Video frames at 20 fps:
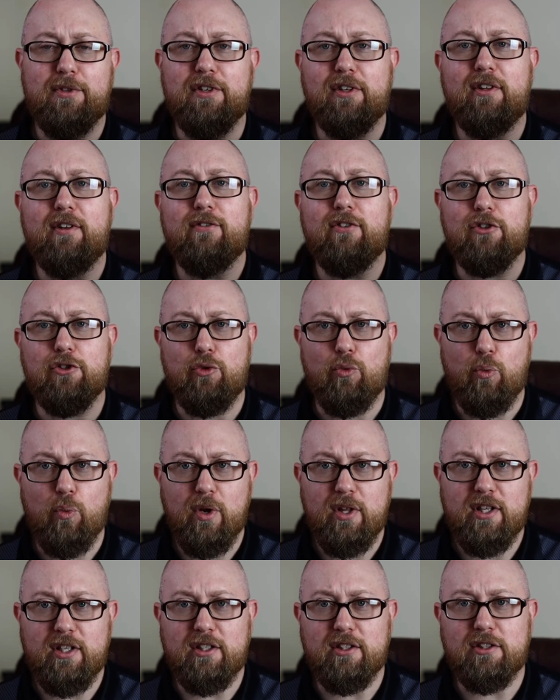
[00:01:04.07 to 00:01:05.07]
delivers
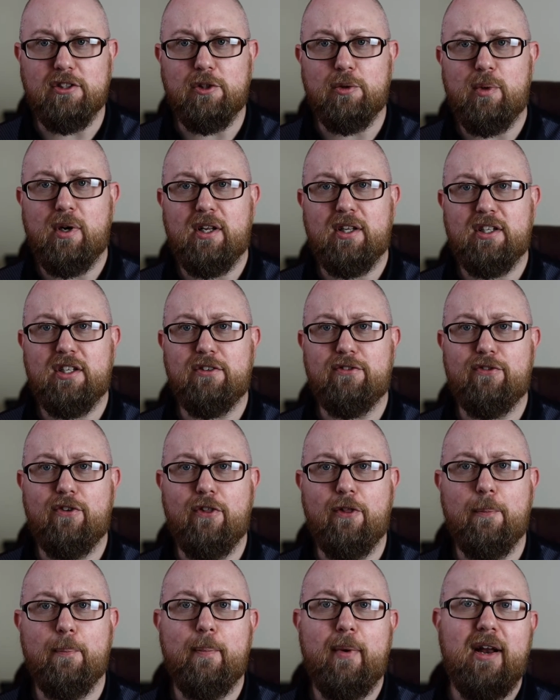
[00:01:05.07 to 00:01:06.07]
really good quality for
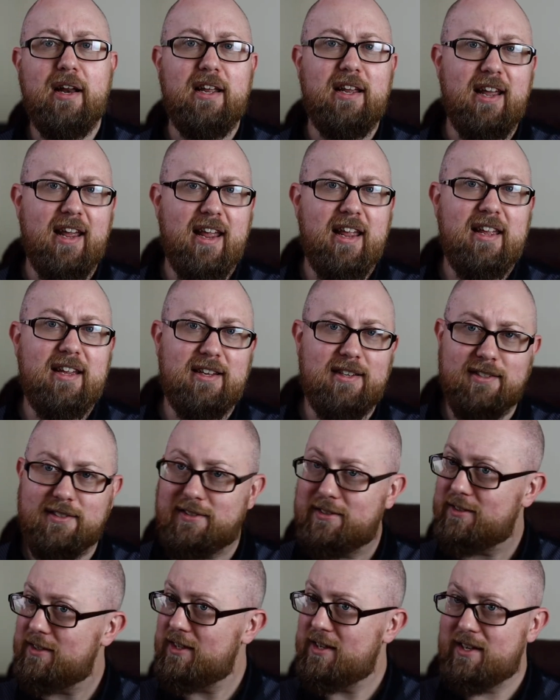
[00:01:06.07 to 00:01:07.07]
the money, and
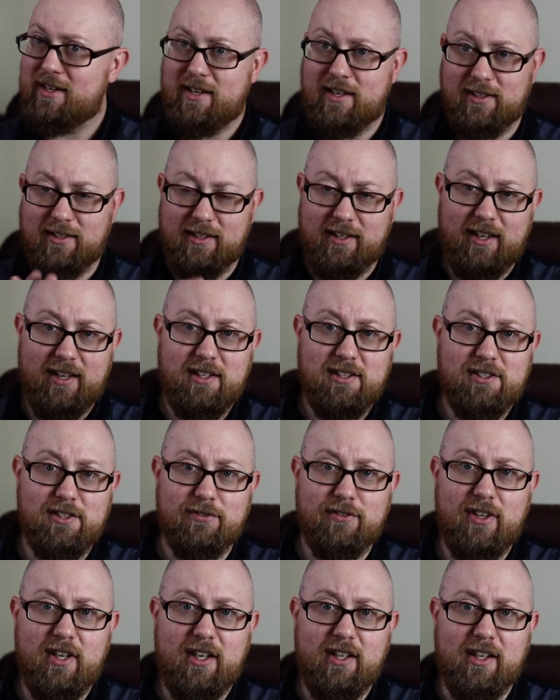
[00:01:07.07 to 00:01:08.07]
in the case
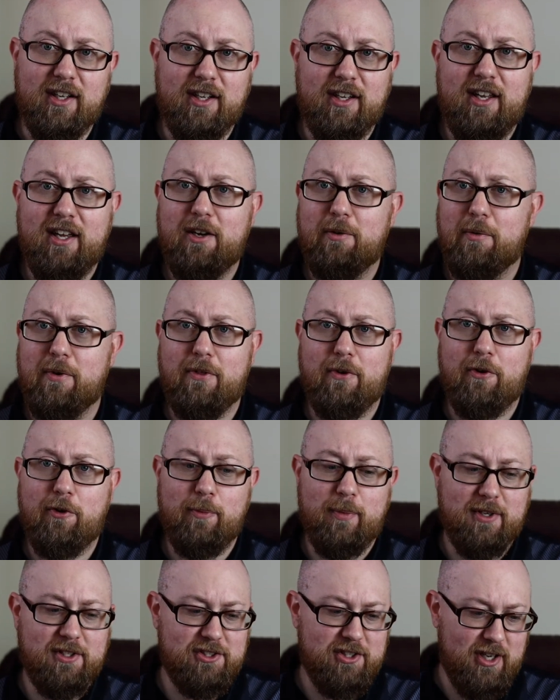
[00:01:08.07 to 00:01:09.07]
of getting a kit with a whole
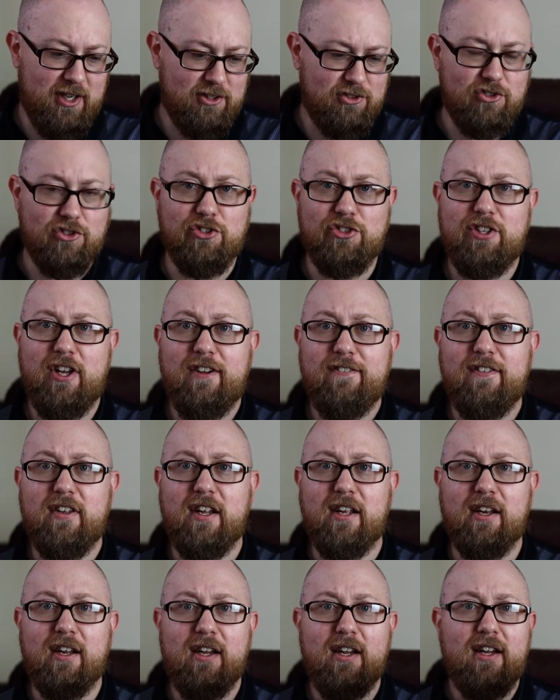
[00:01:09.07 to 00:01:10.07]
bunch of extra stuff in
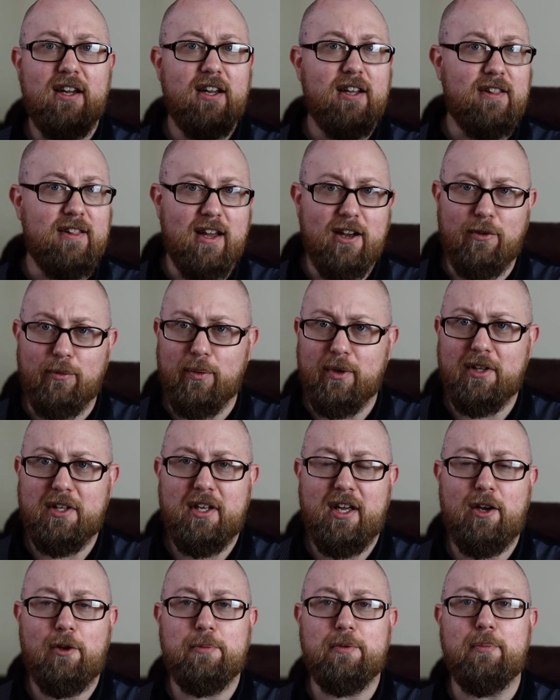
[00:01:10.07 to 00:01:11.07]
it, that really
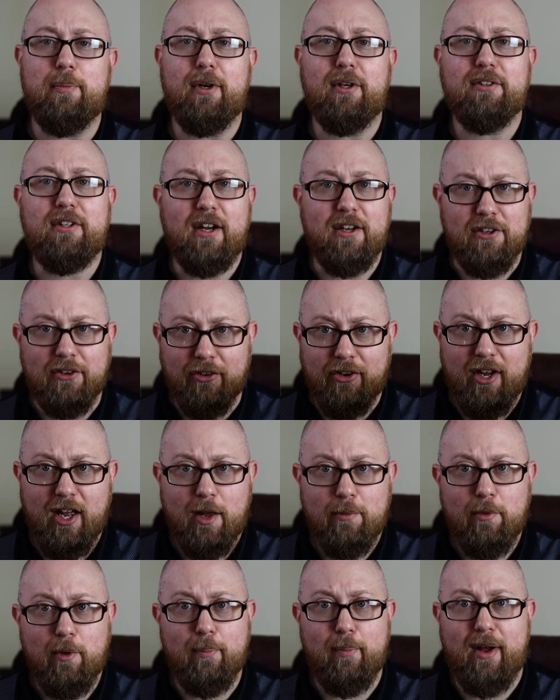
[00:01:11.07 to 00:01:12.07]
helps build out your
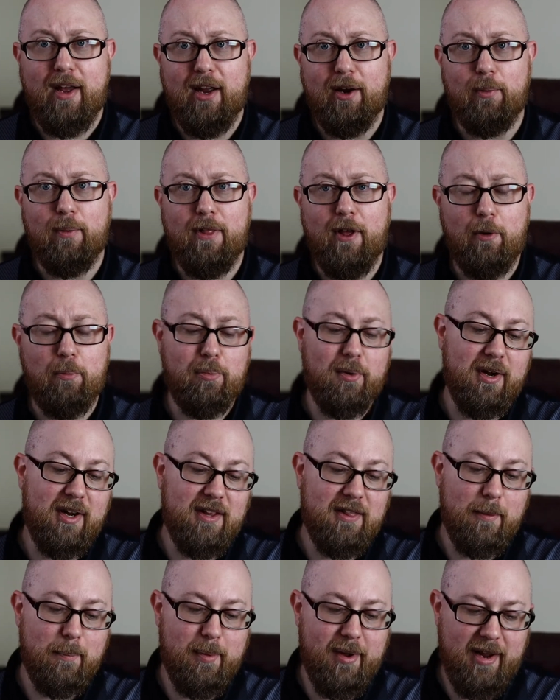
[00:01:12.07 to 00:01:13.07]
camera bag without
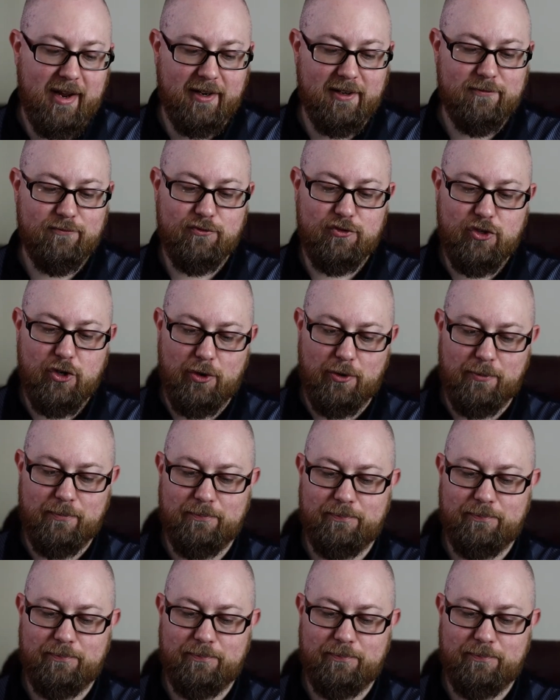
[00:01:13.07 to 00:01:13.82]
breaking the bank. So